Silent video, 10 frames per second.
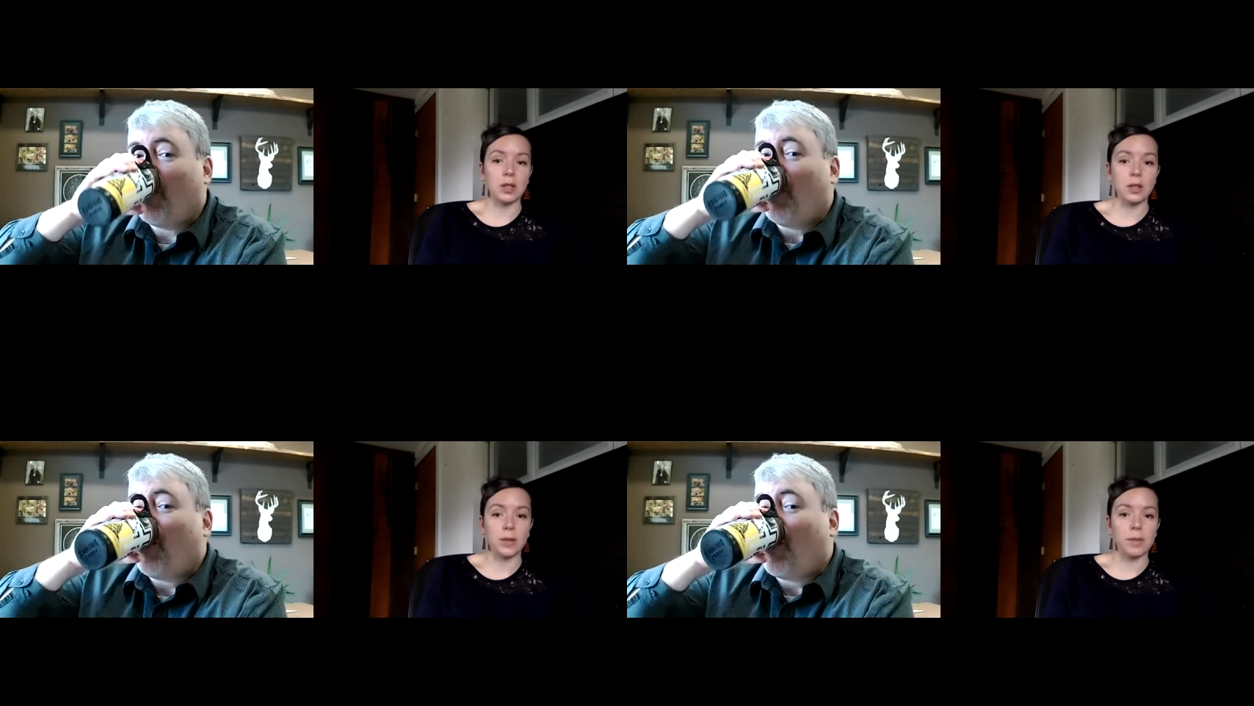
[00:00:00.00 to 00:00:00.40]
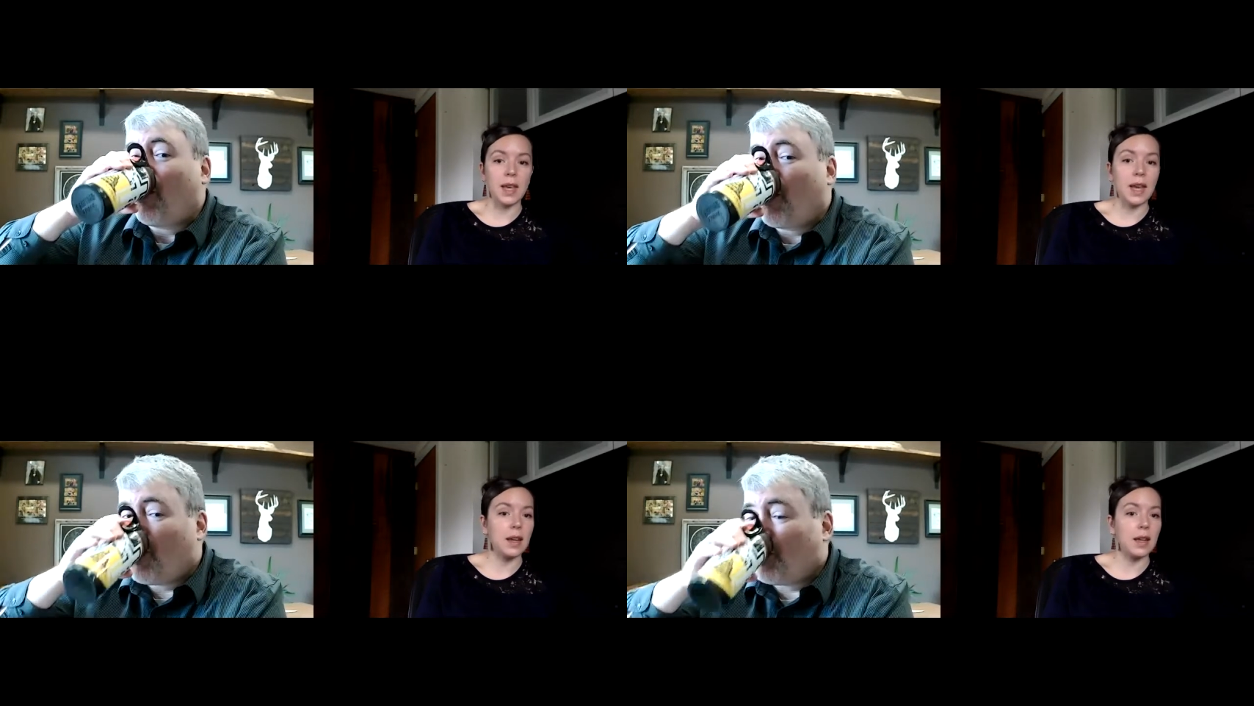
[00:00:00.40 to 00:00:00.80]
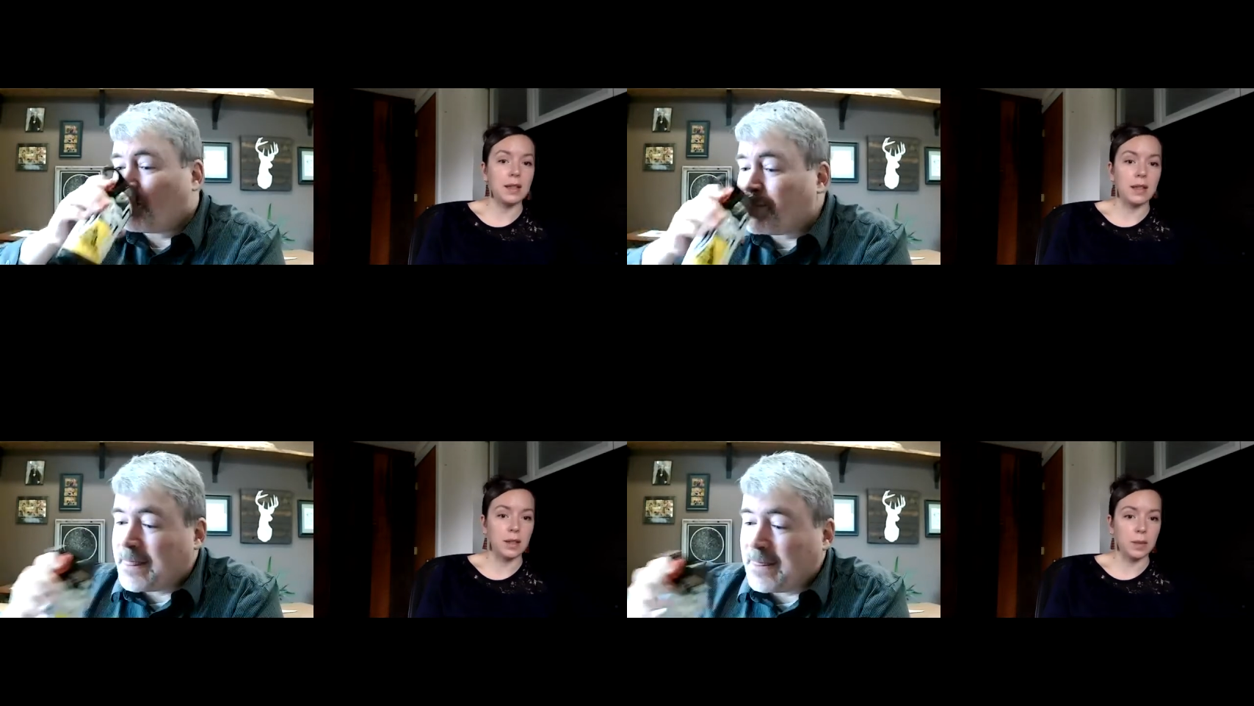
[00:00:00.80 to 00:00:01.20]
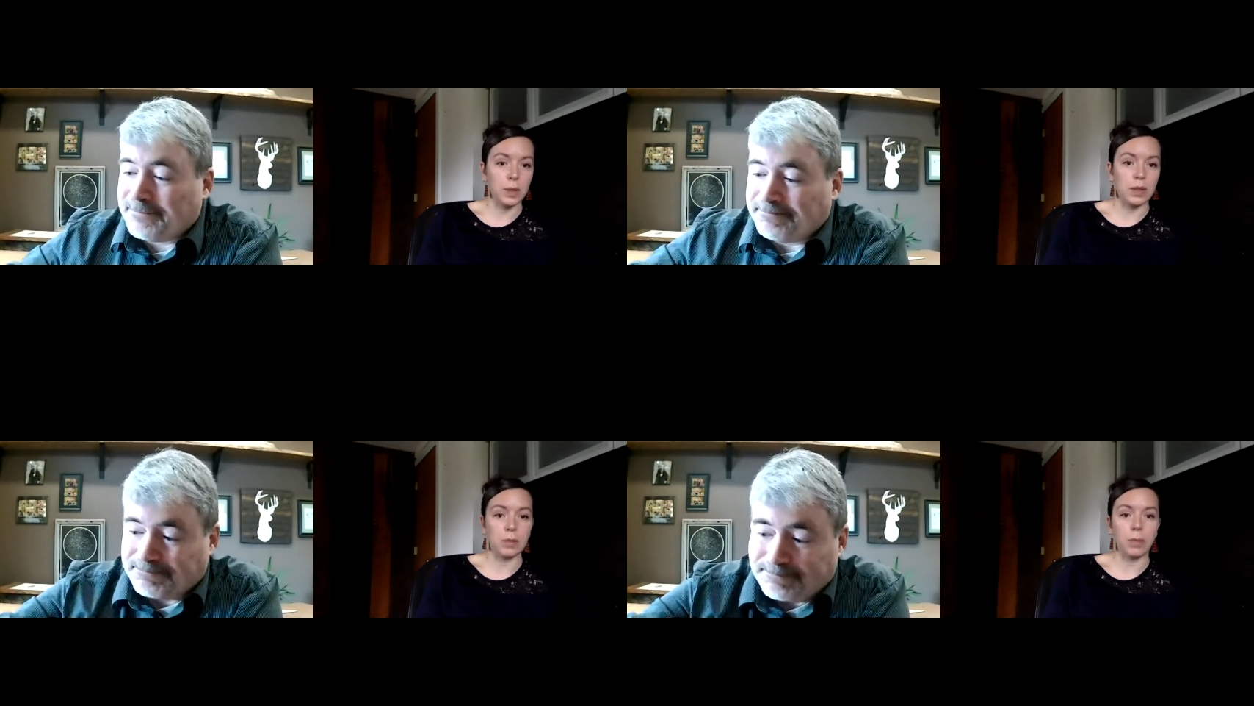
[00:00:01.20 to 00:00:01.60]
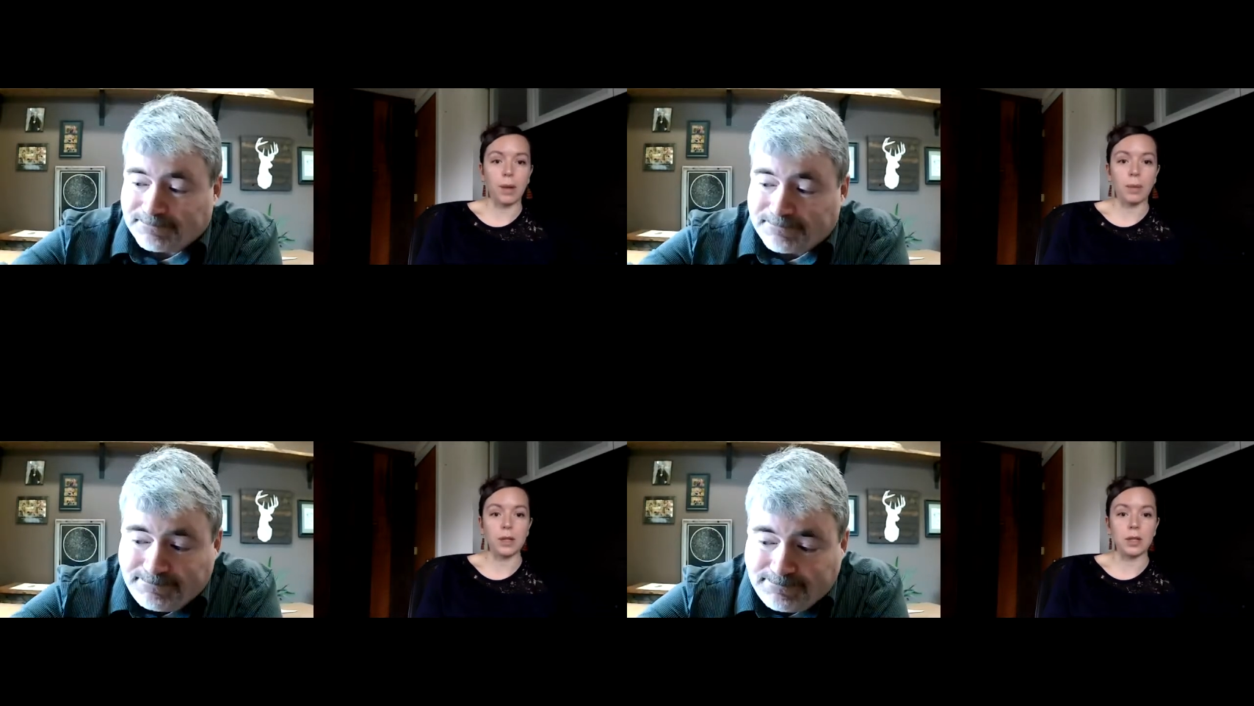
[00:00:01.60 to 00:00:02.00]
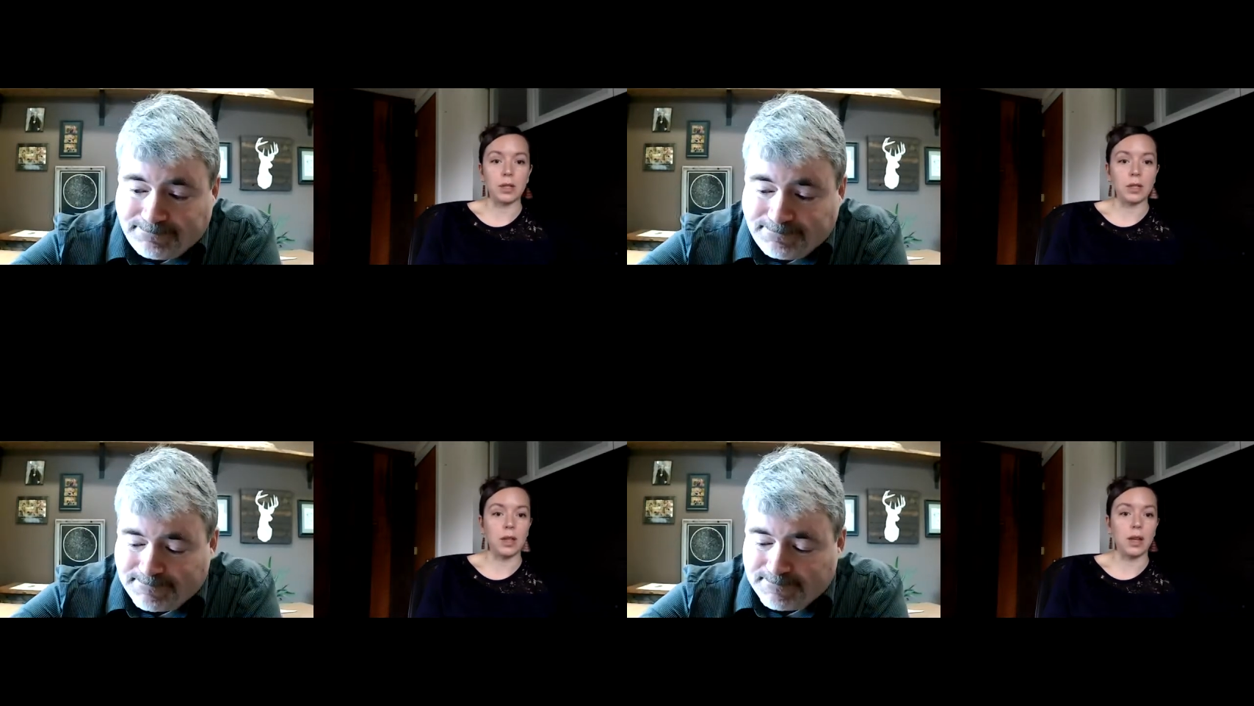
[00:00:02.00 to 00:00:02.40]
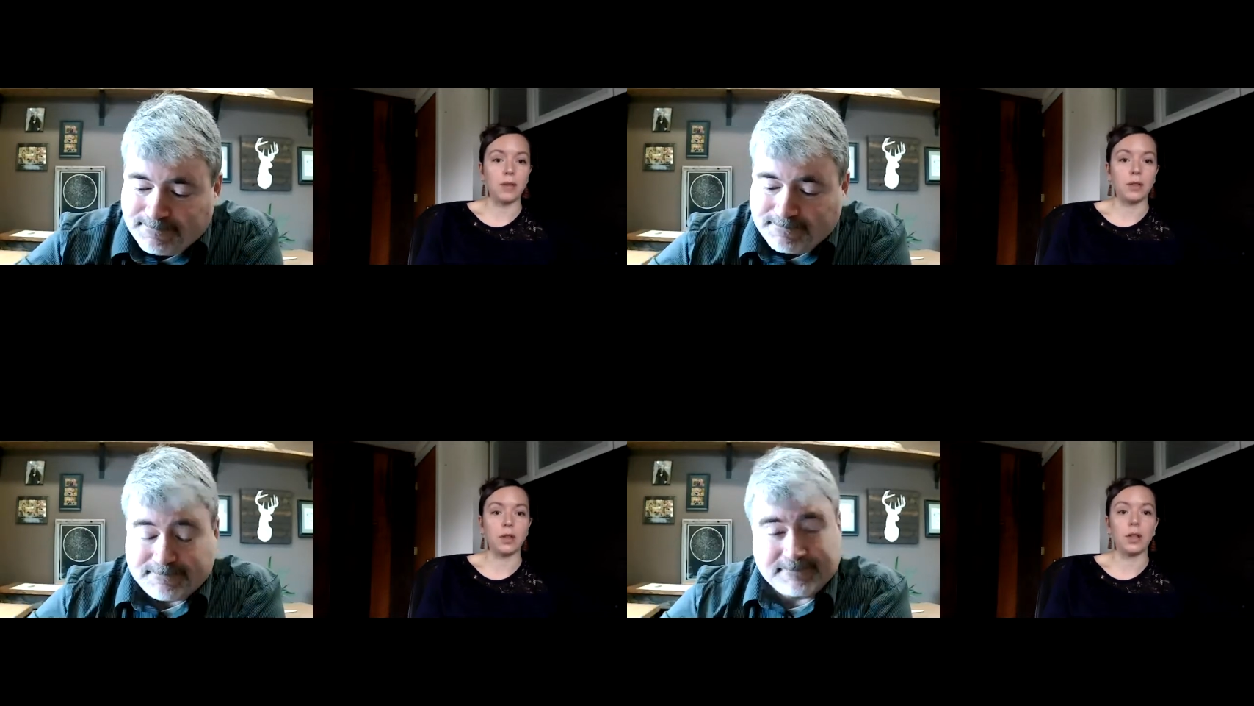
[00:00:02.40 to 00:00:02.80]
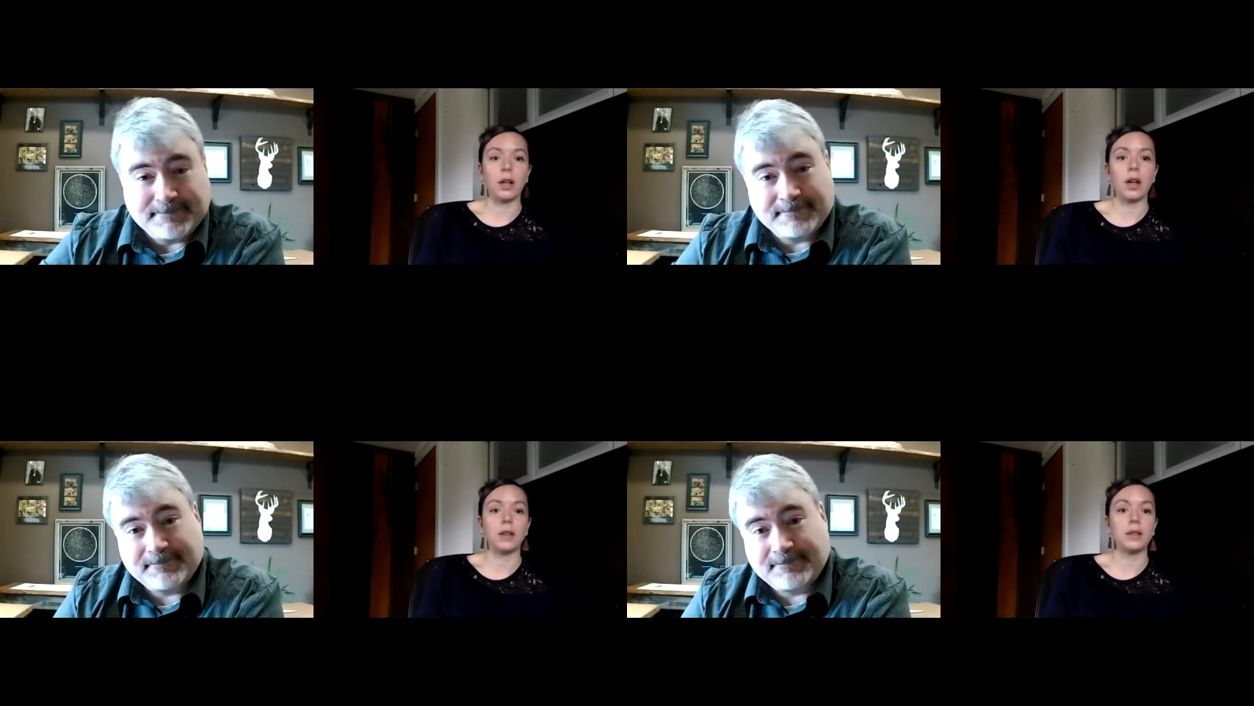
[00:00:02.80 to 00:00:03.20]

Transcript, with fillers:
Speaker 1: is from the 80s and this piece of property just never got